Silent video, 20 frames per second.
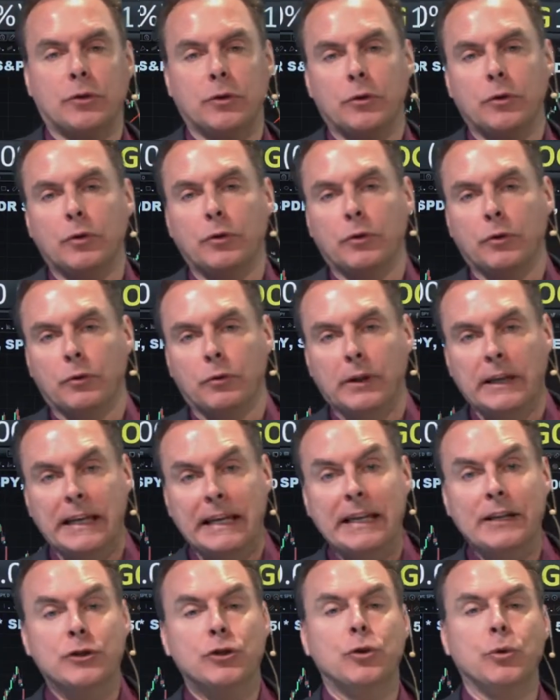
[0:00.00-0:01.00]
due to
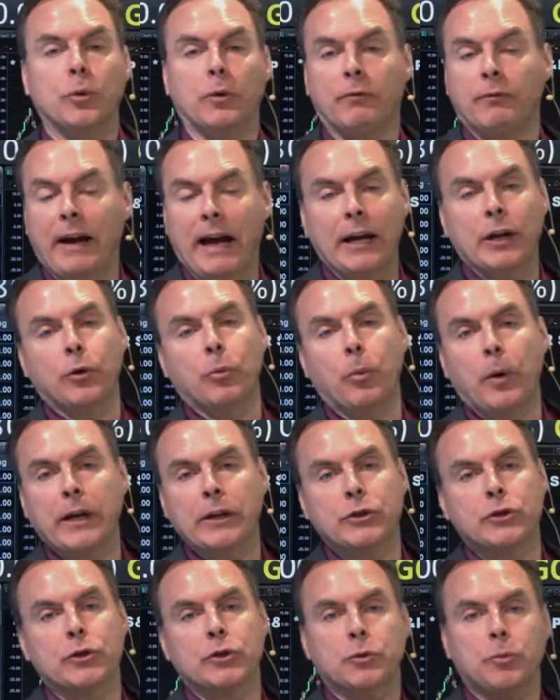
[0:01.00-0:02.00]
the issue of
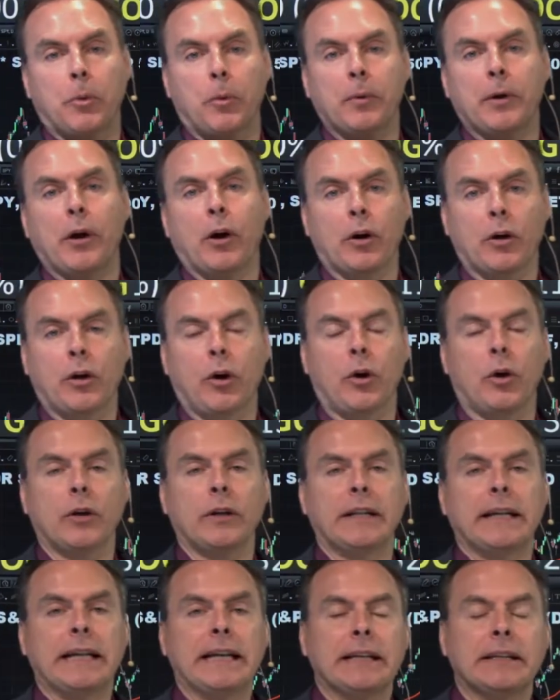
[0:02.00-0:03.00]
valuations where we are
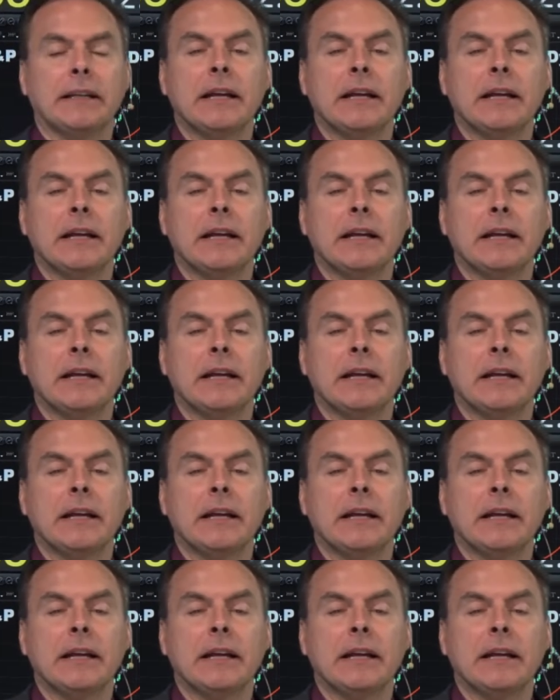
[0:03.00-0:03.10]
currently.